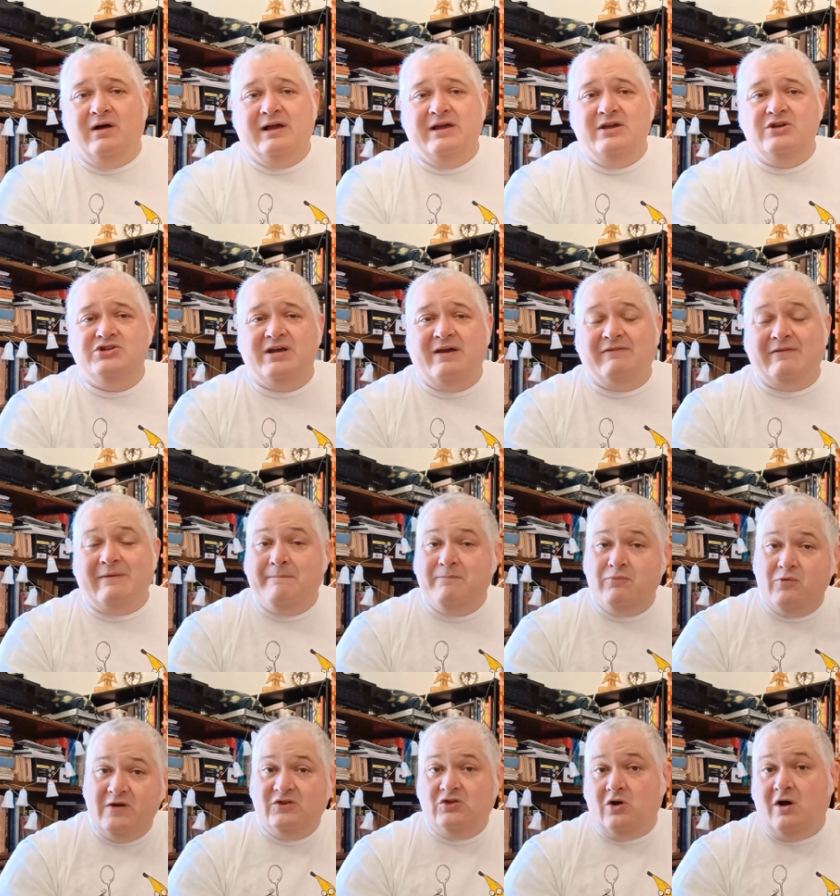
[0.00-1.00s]
I usually have to
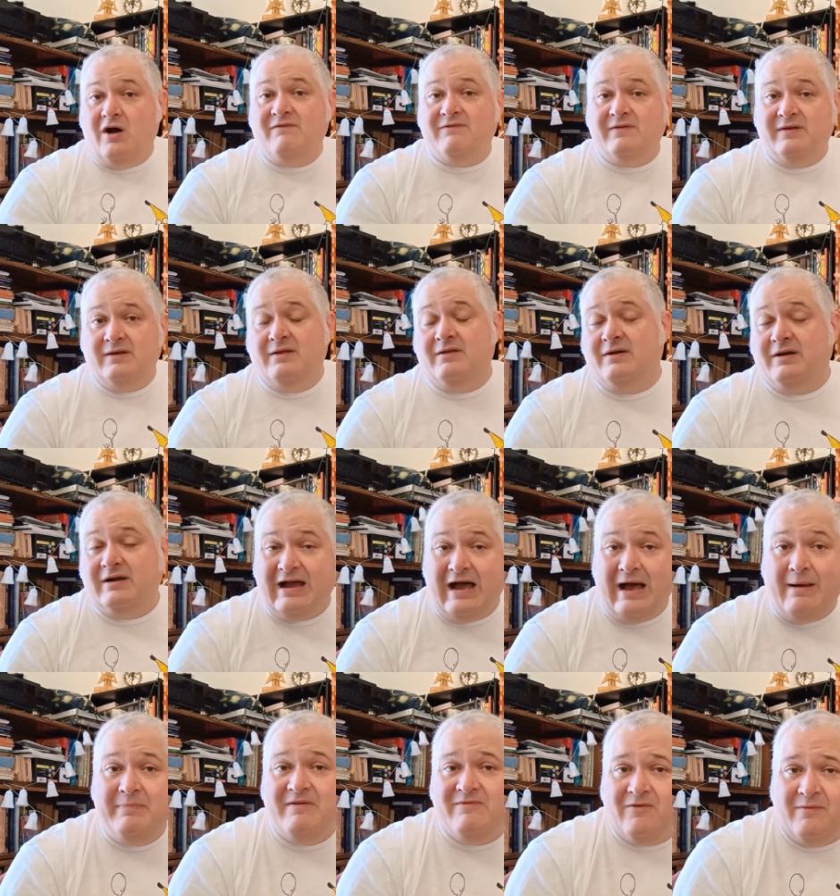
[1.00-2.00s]
print off a
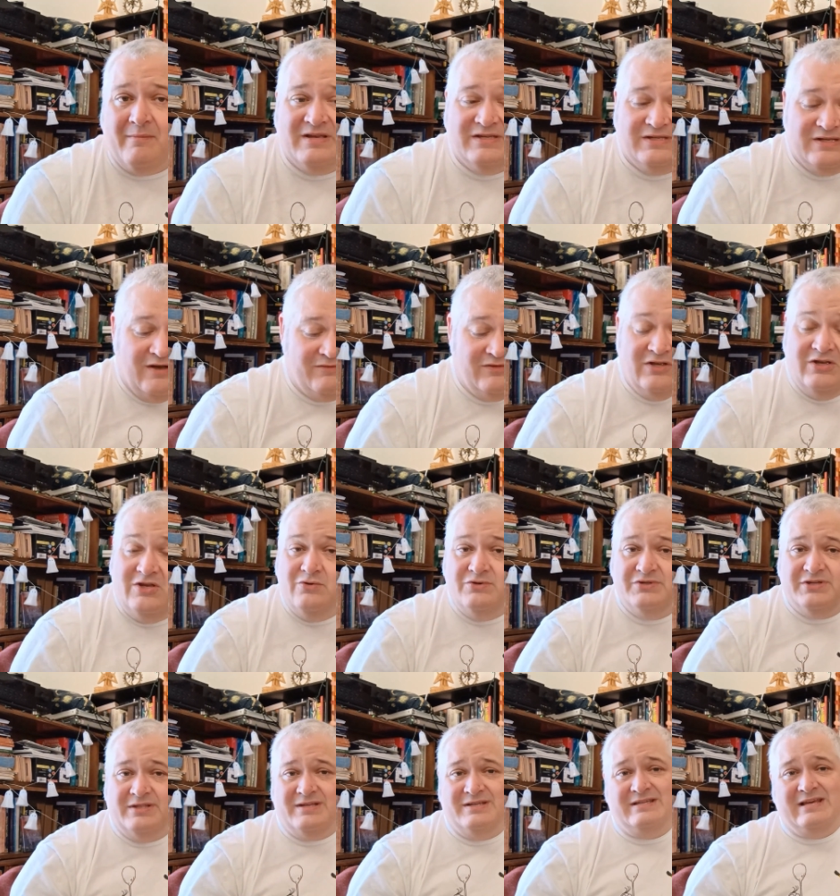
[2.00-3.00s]
copy for myself to
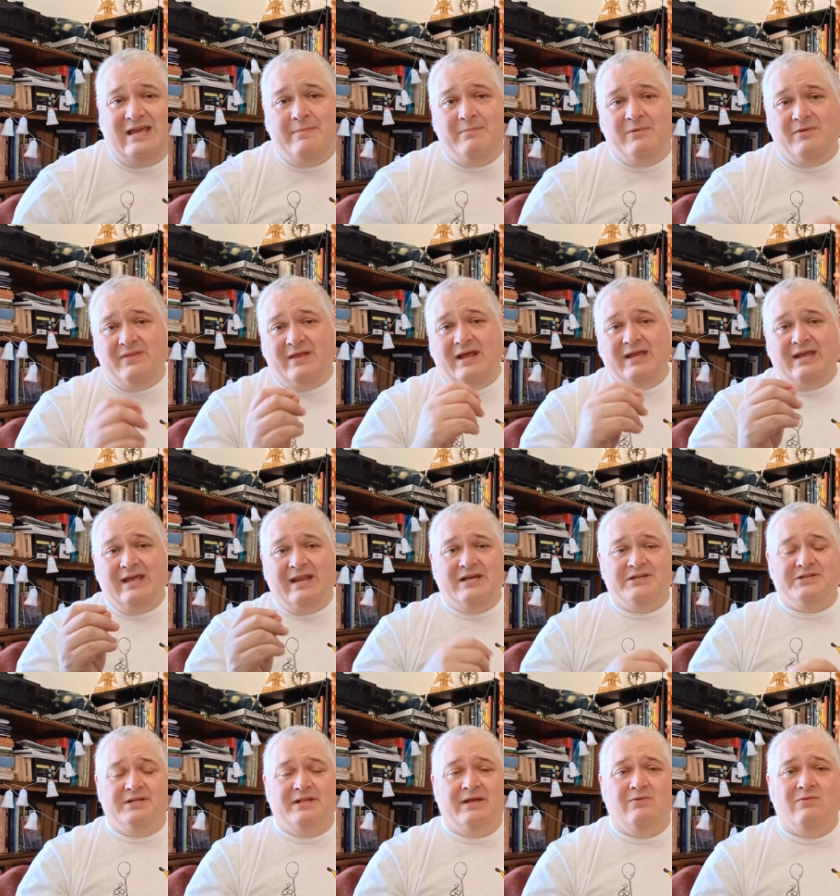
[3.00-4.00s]
use at the table that I can
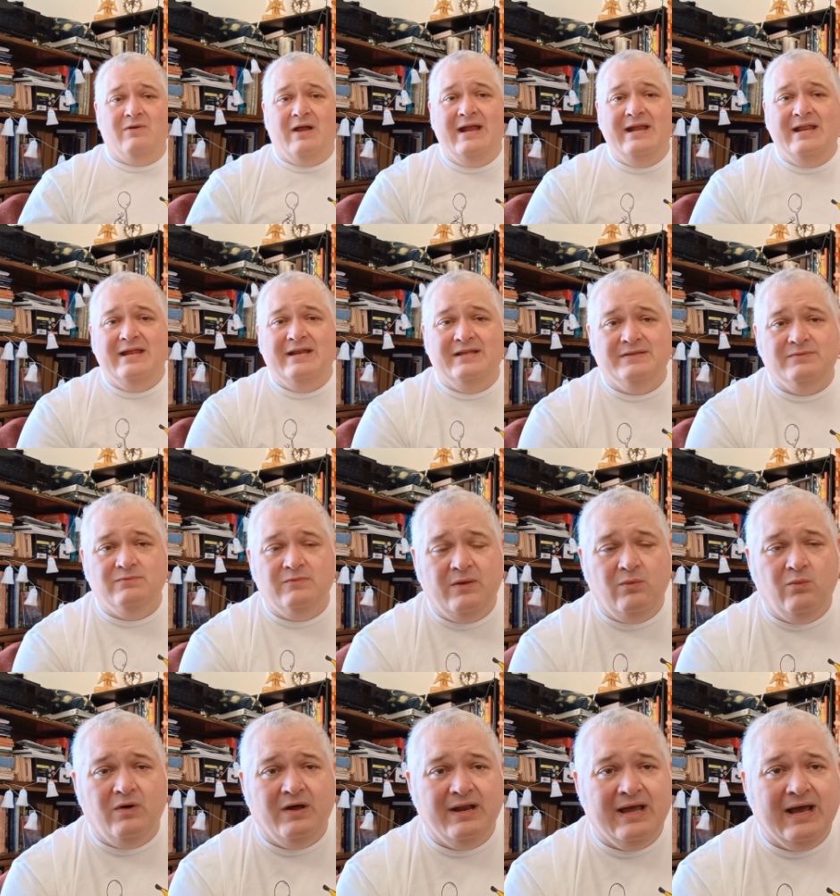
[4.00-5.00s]
actually write in
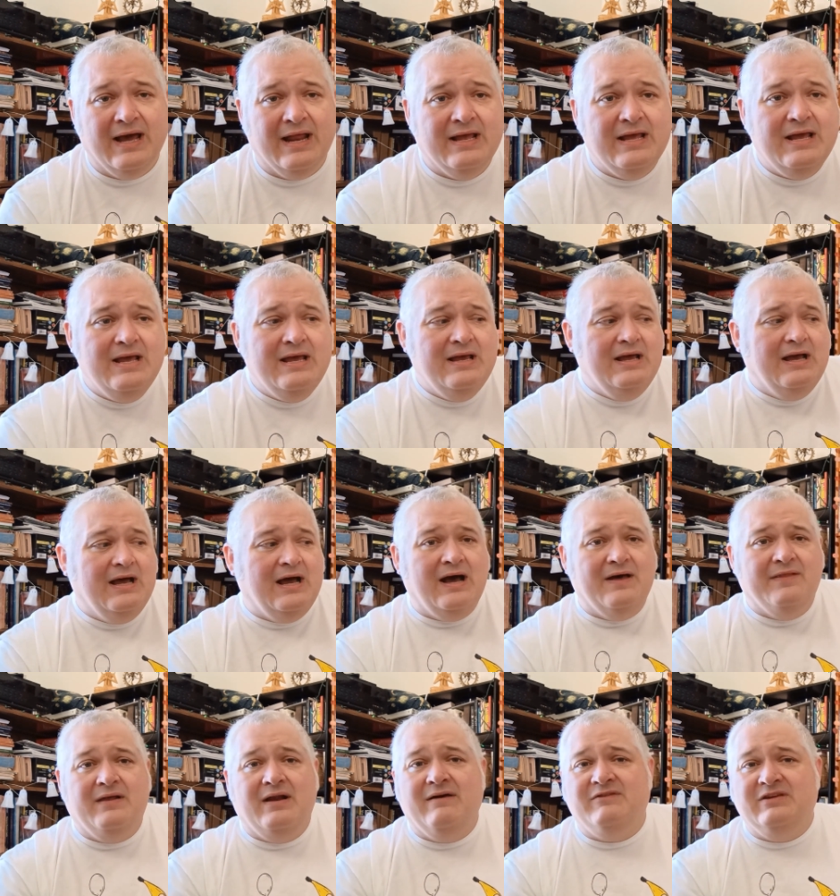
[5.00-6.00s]
and whatnot.
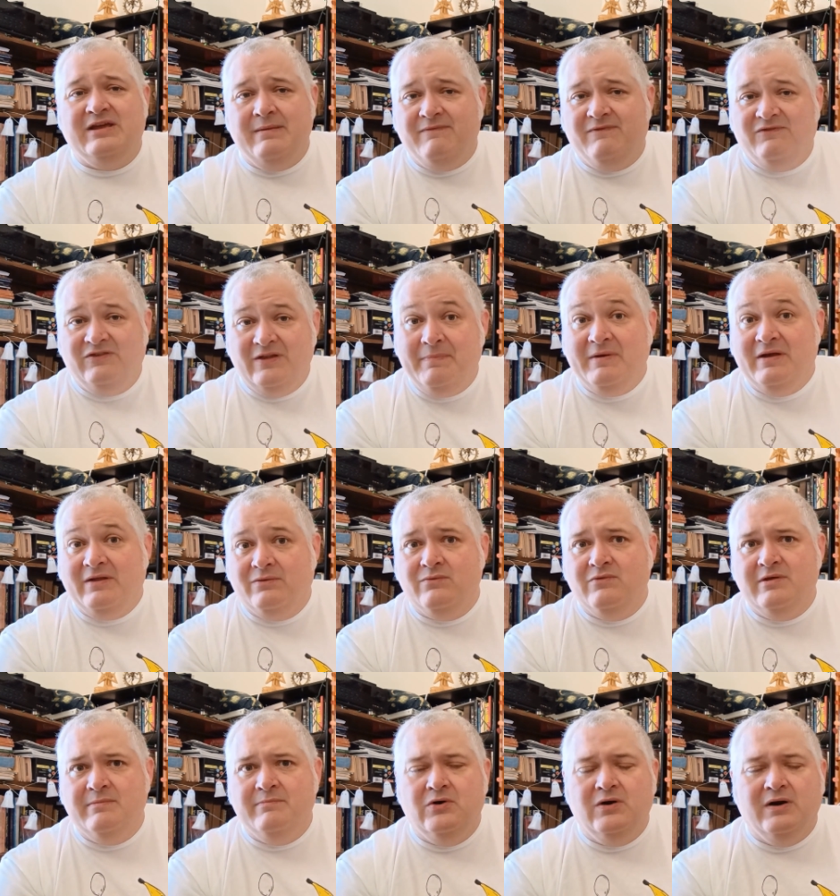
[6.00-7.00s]
Then I have to keep flipping
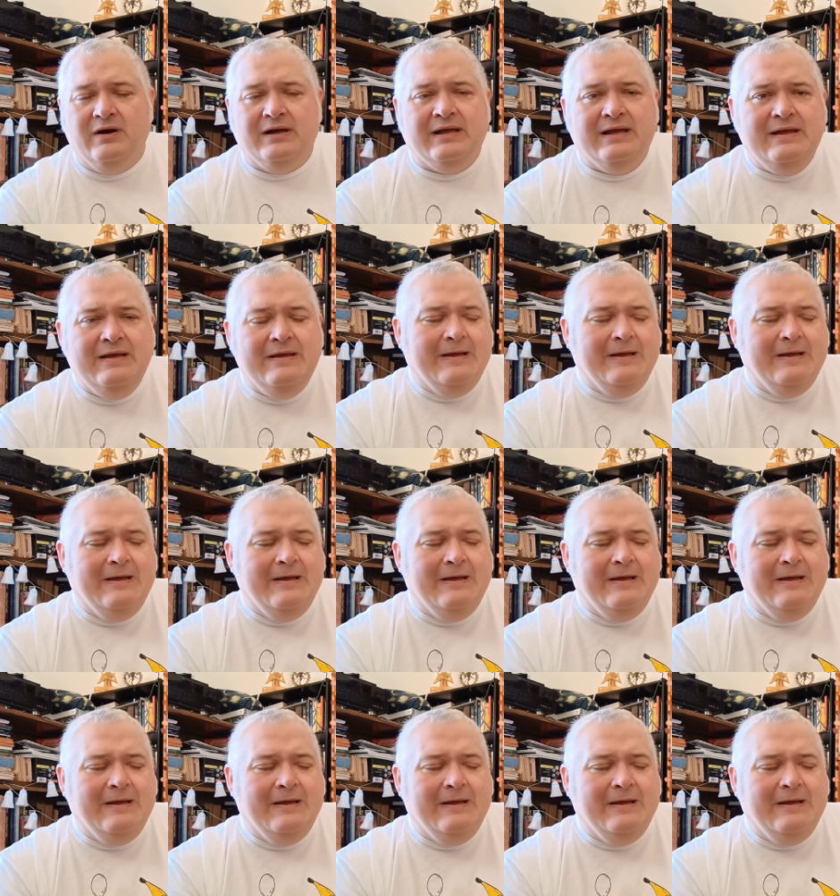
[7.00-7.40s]
through the book.